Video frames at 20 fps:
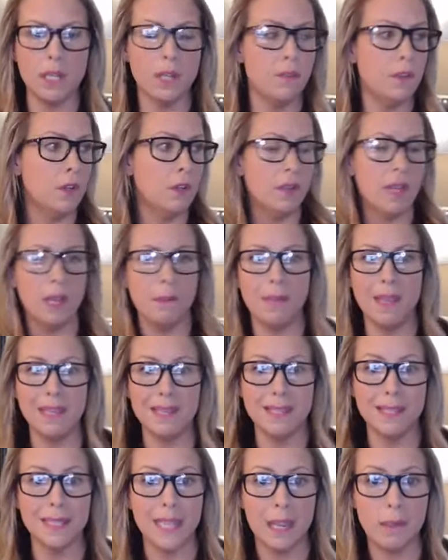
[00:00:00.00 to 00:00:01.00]
if you don't like
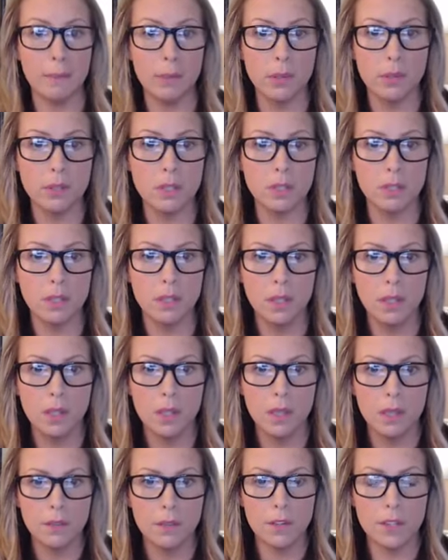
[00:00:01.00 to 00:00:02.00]
making samples
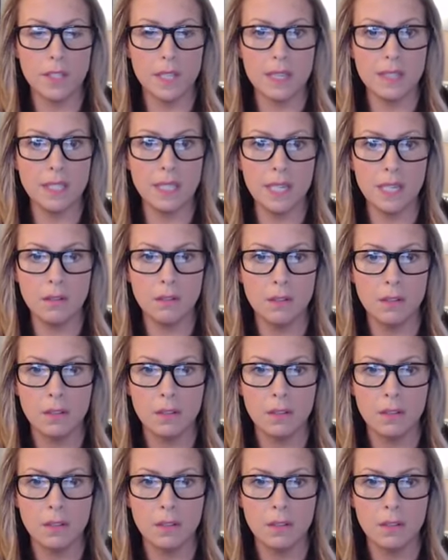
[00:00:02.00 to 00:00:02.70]
for Scentsy,